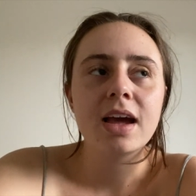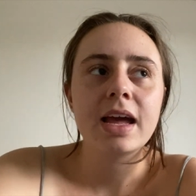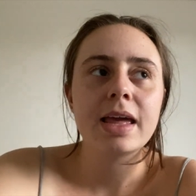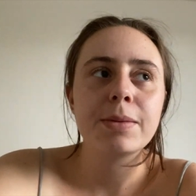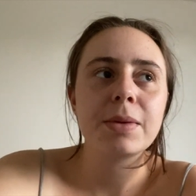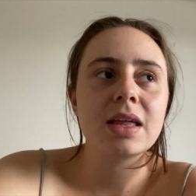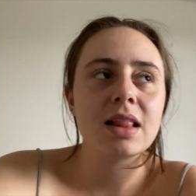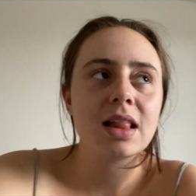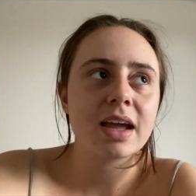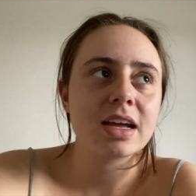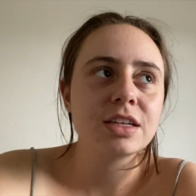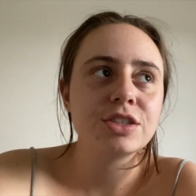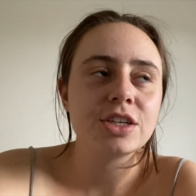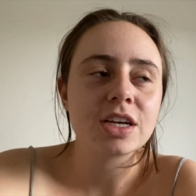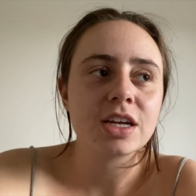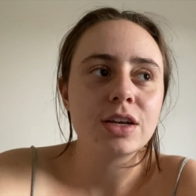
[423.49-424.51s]
I made like a
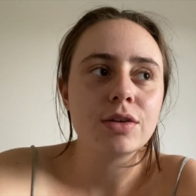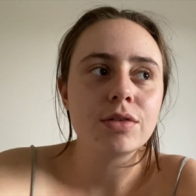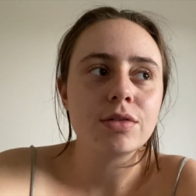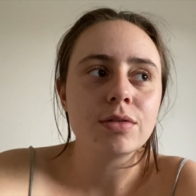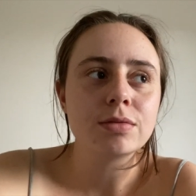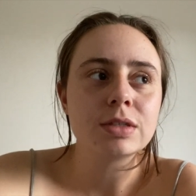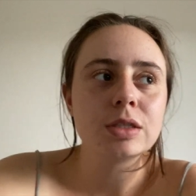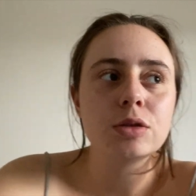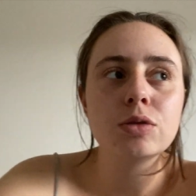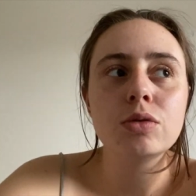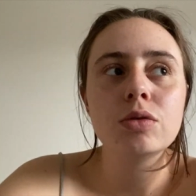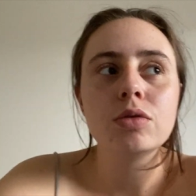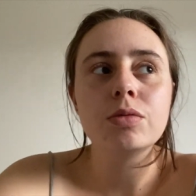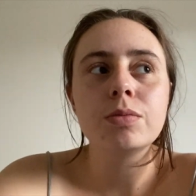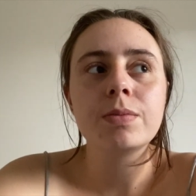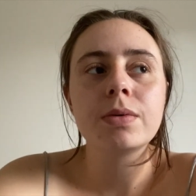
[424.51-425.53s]
chicken noodle
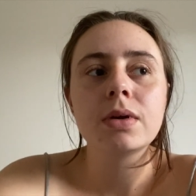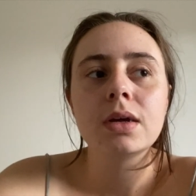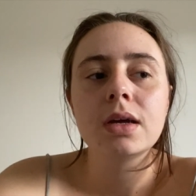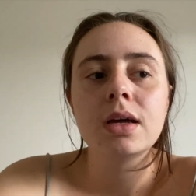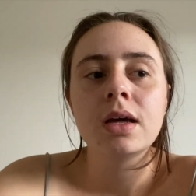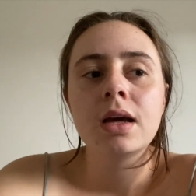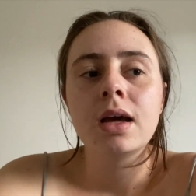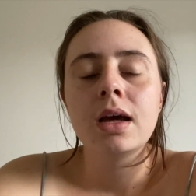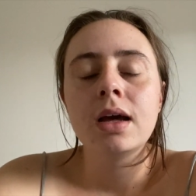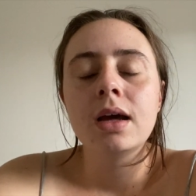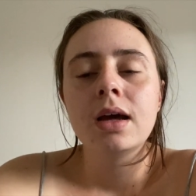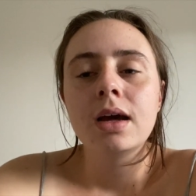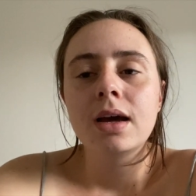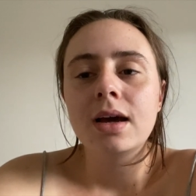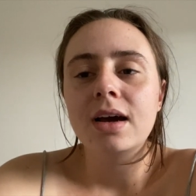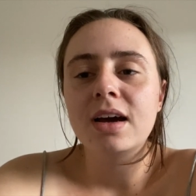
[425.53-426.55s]
soup.
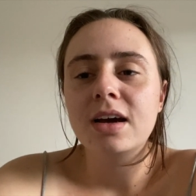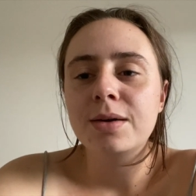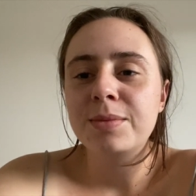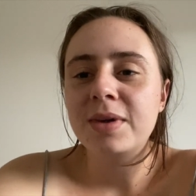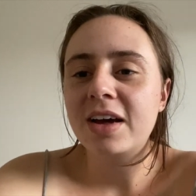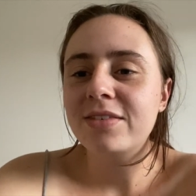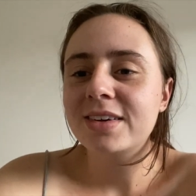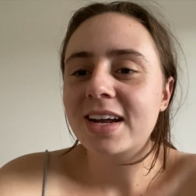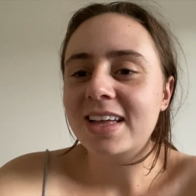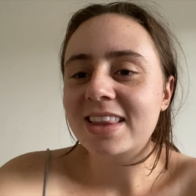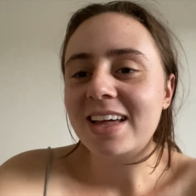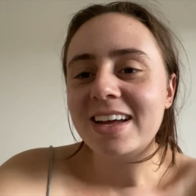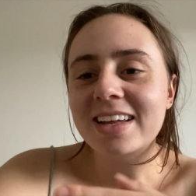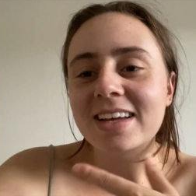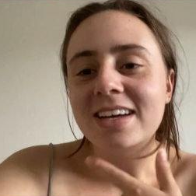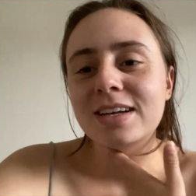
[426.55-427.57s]
Um, haven't had
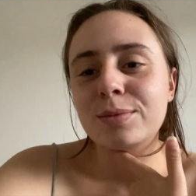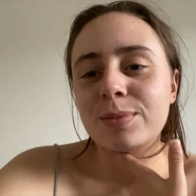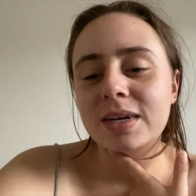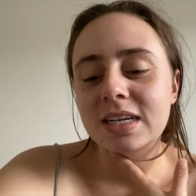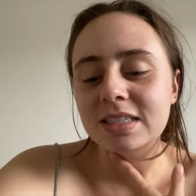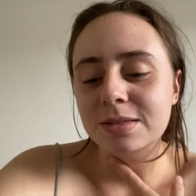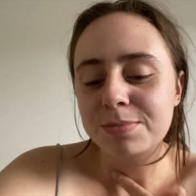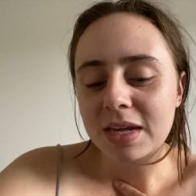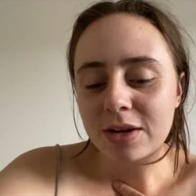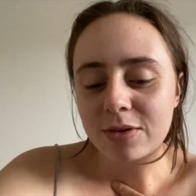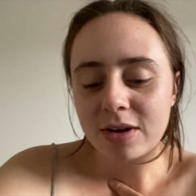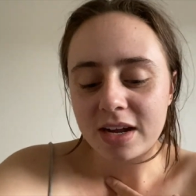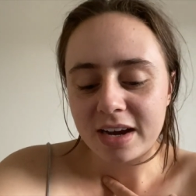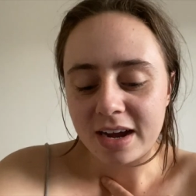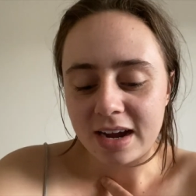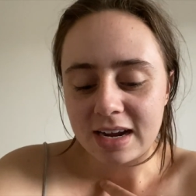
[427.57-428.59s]
that yet, but it's been
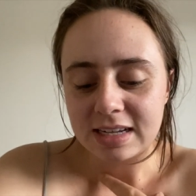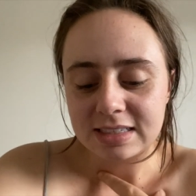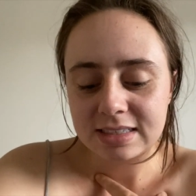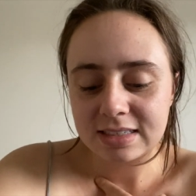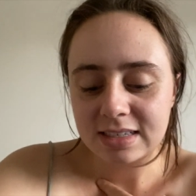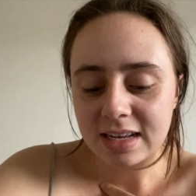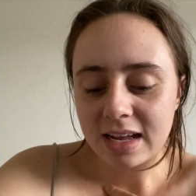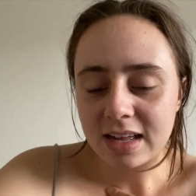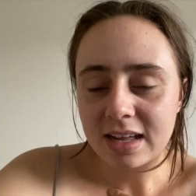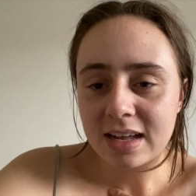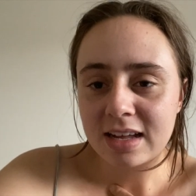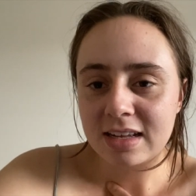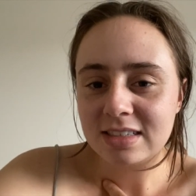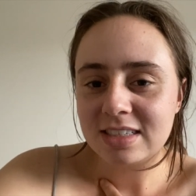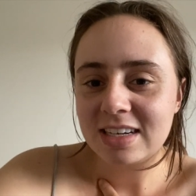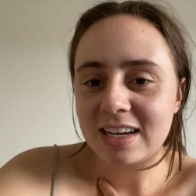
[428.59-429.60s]
quite nice.
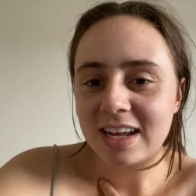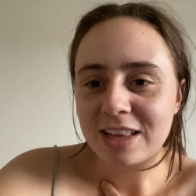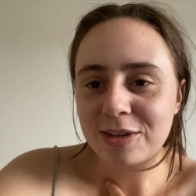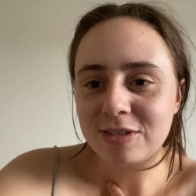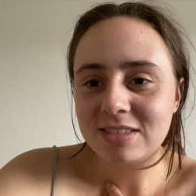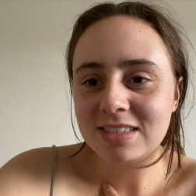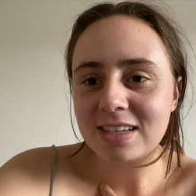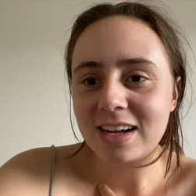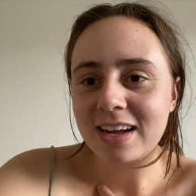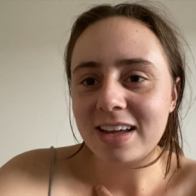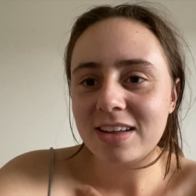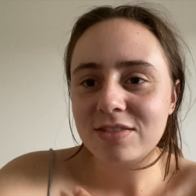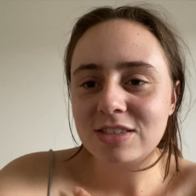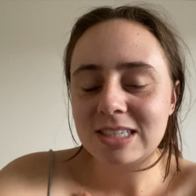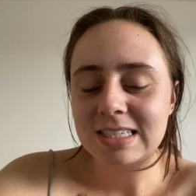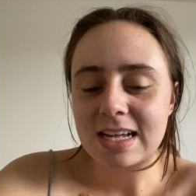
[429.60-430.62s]
Uh, today Lewis and I
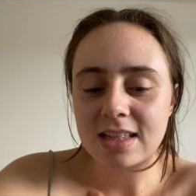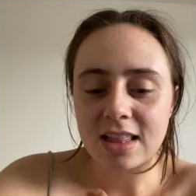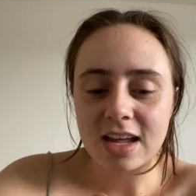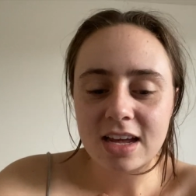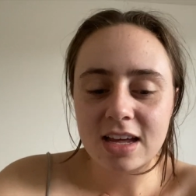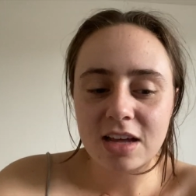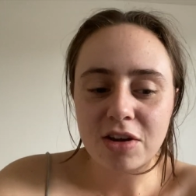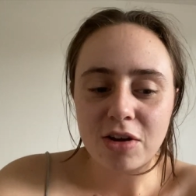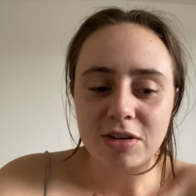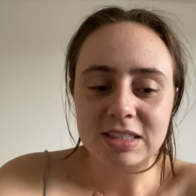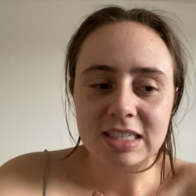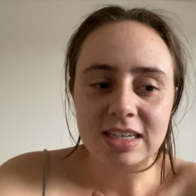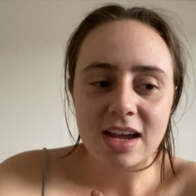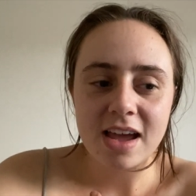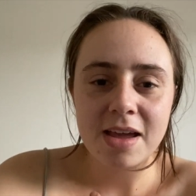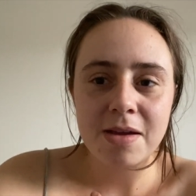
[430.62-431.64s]
have just had like a
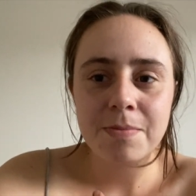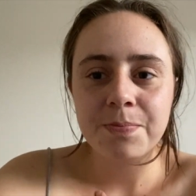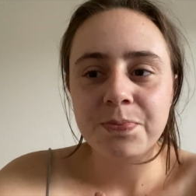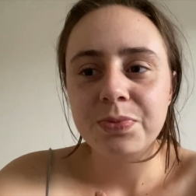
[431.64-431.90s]
cozy day.